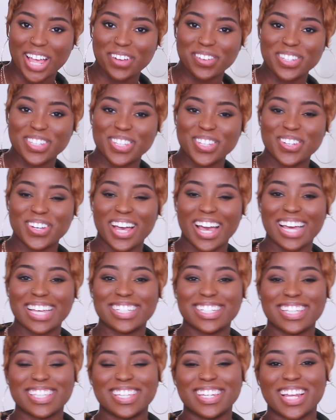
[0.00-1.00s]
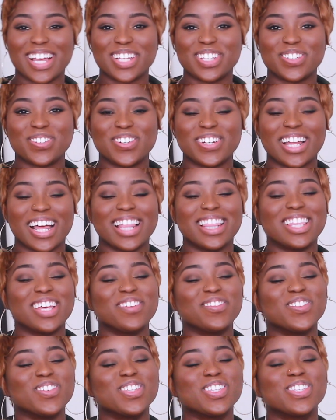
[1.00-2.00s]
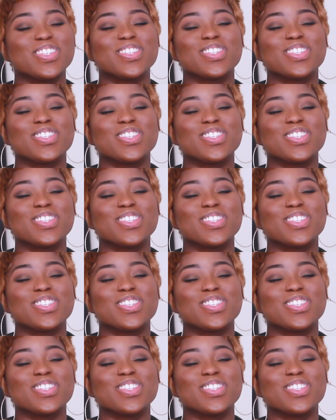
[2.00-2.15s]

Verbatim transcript: I will see you guys in the next one. I love you